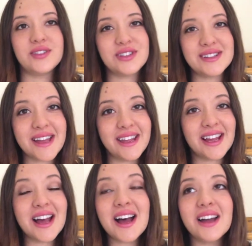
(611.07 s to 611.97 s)
If it turns out he
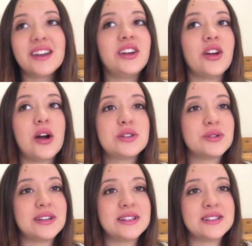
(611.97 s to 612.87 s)
can't, you know, I'll
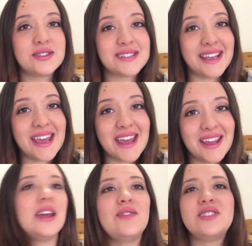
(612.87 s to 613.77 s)
do it as long as I
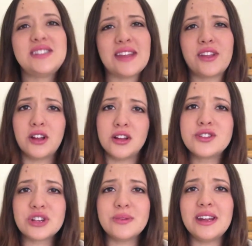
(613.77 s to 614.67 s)
can, even just to get the
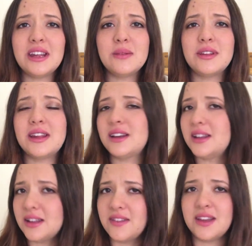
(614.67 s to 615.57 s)
colostrum in him and
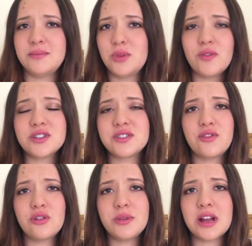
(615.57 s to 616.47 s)
then move on to
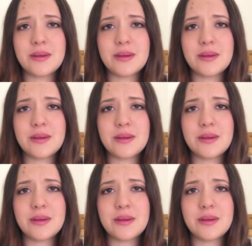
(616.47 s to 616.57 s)
formula.